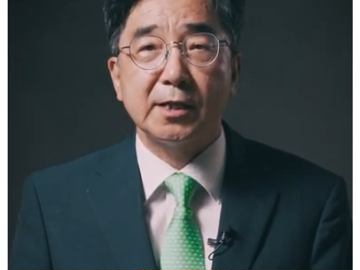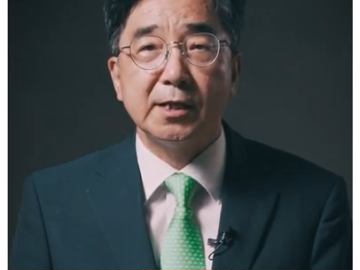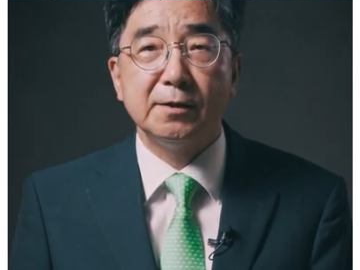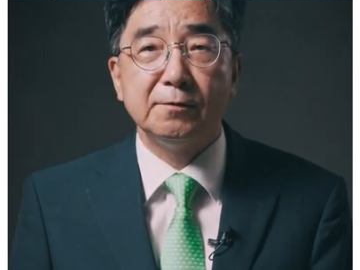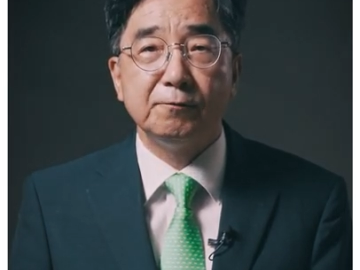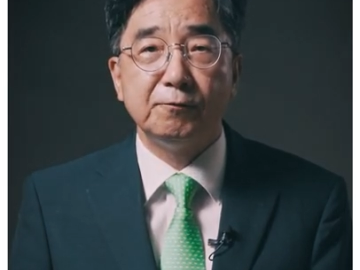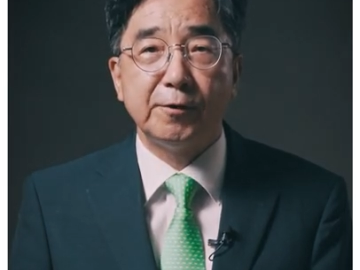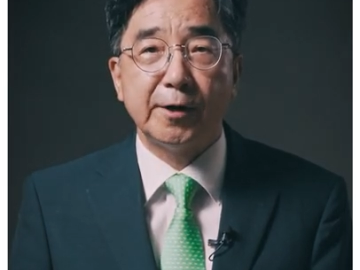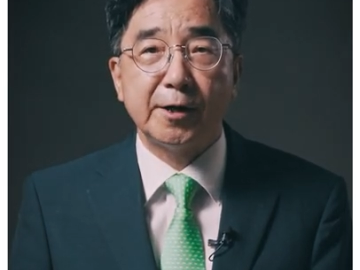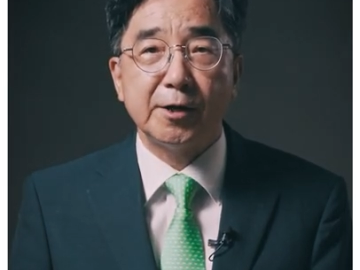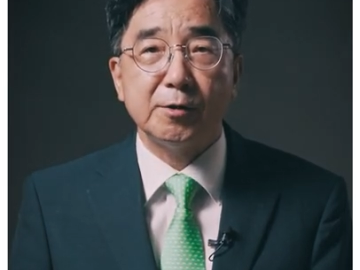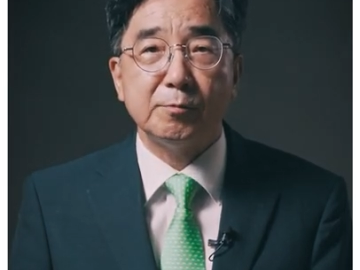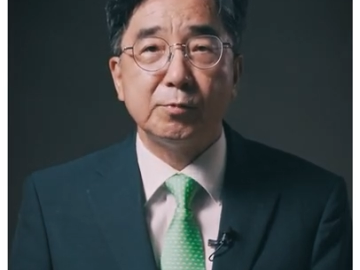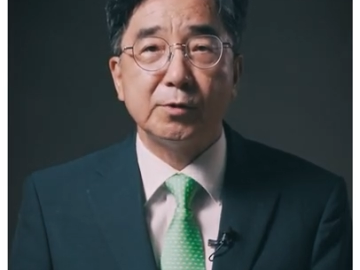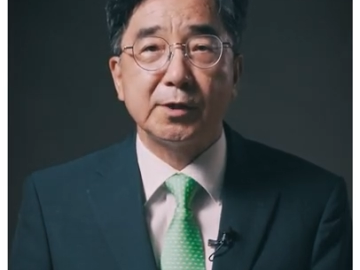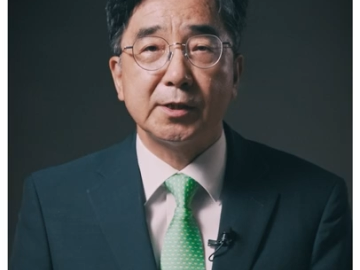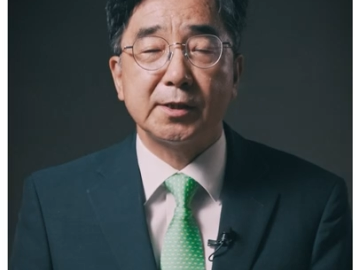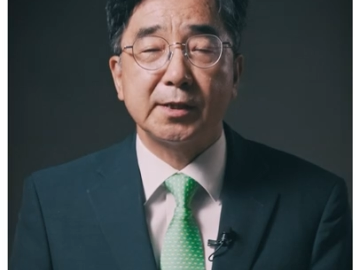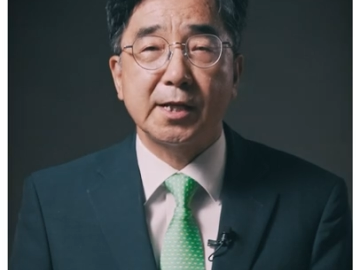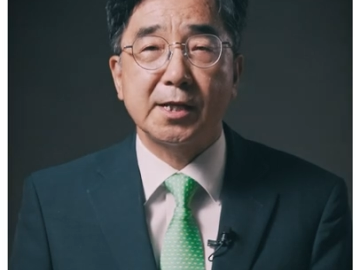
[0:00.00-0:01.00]

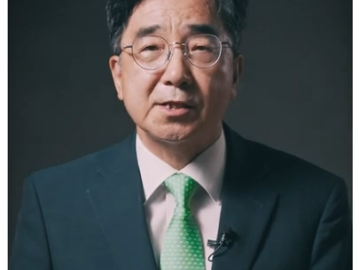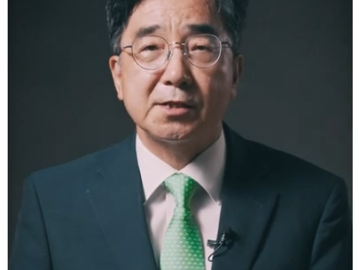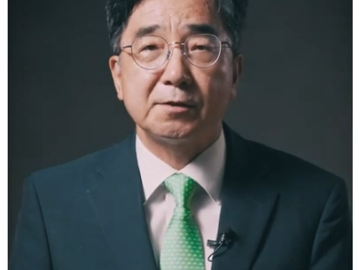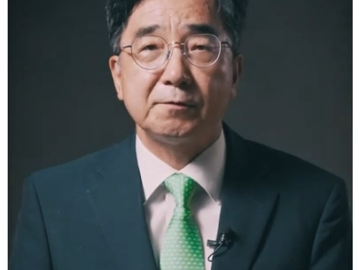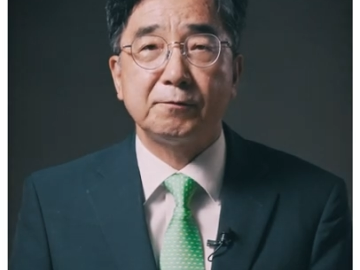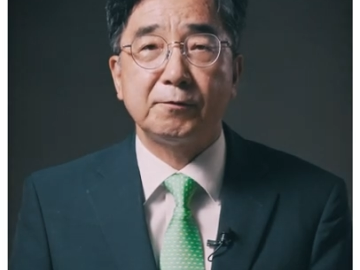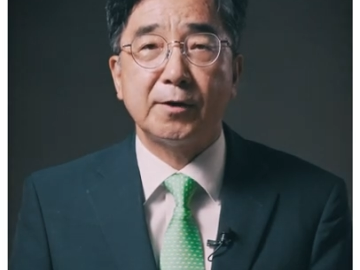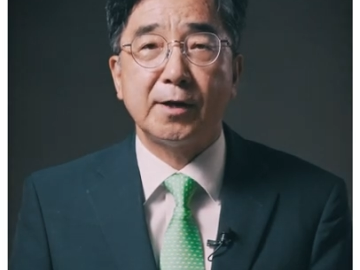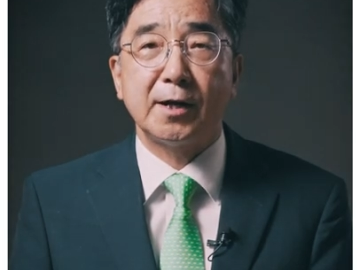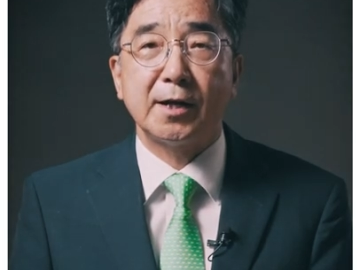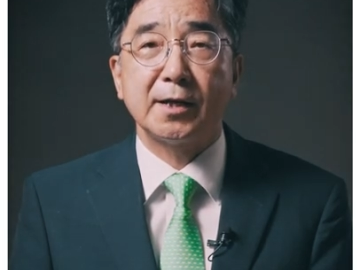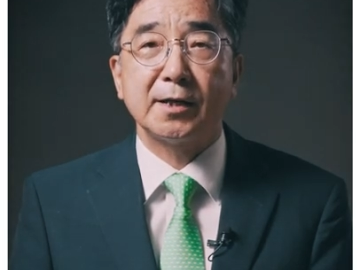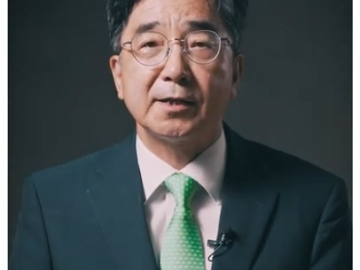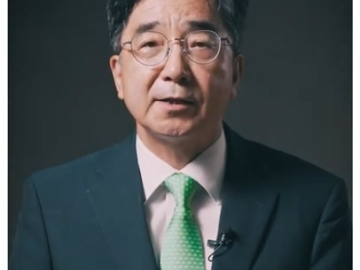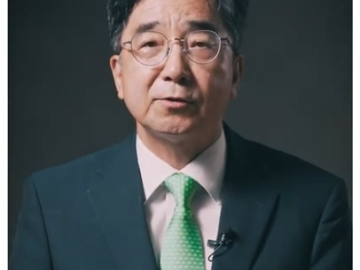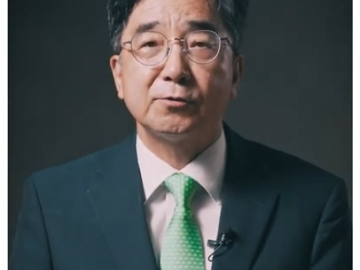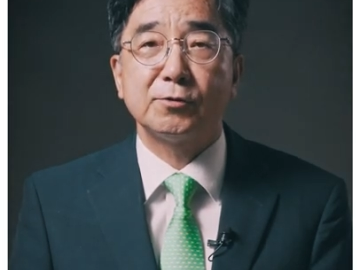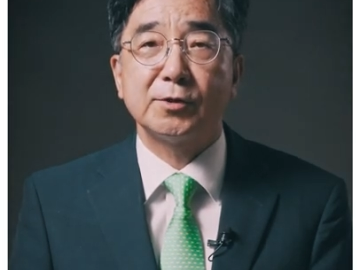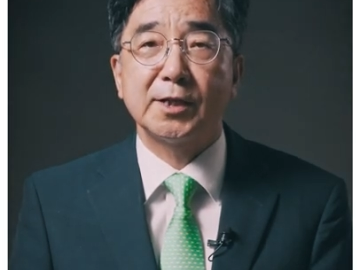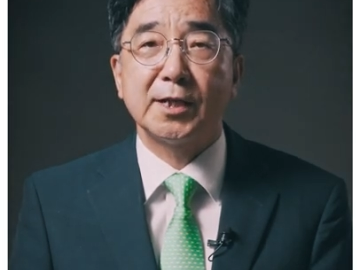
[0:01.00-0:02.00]
invariably testify
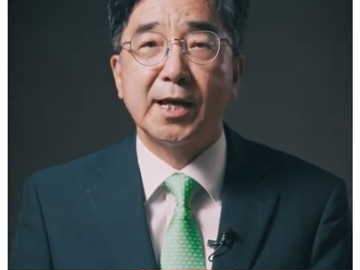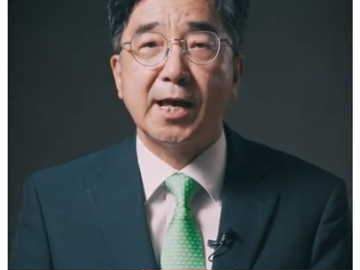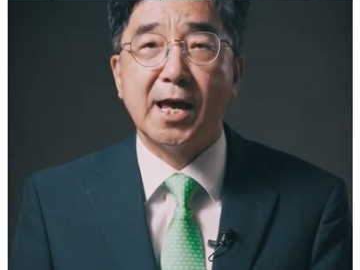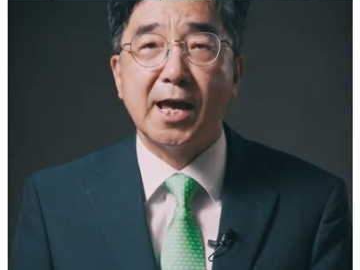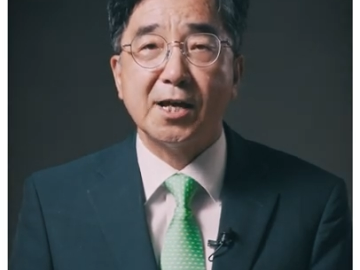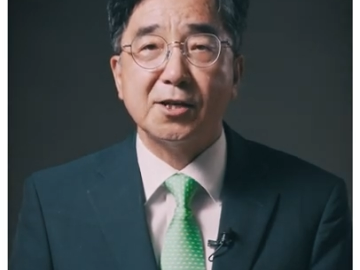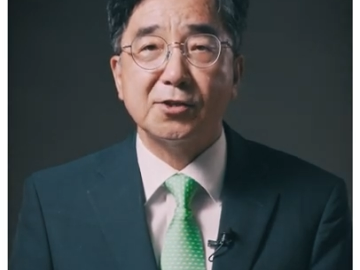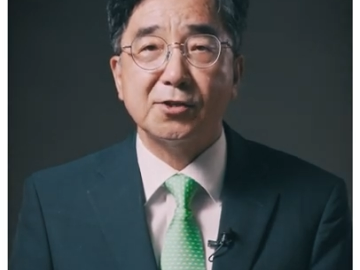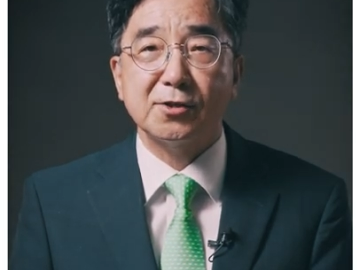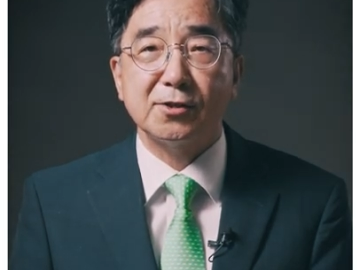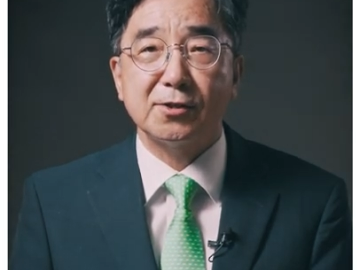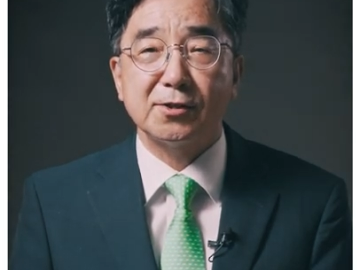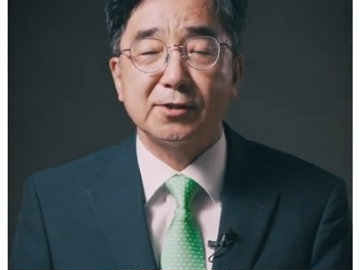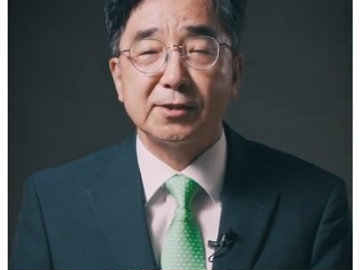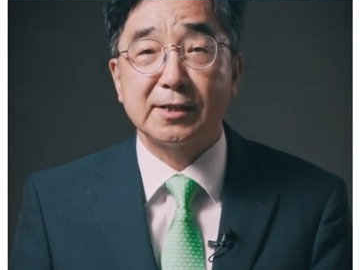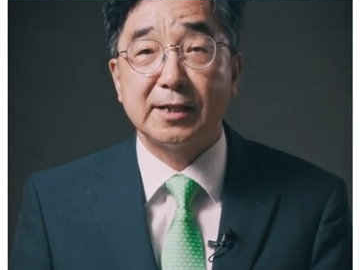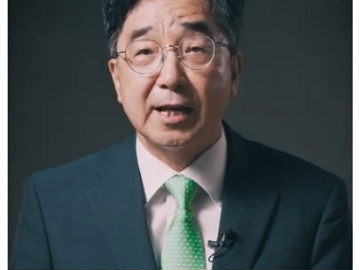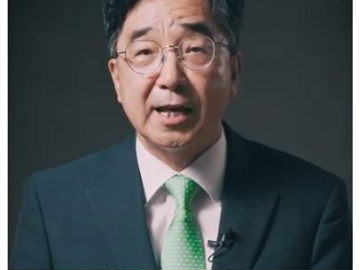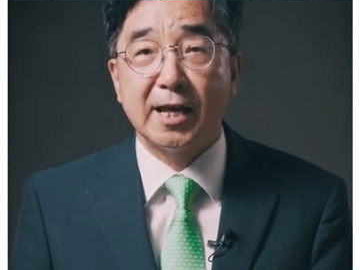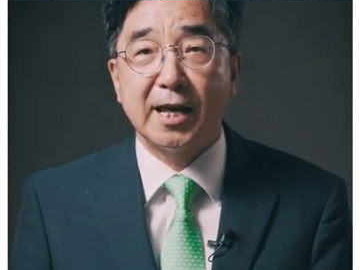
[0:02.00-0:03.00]
to the
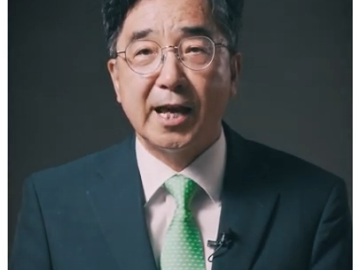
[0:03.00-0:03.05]
excellent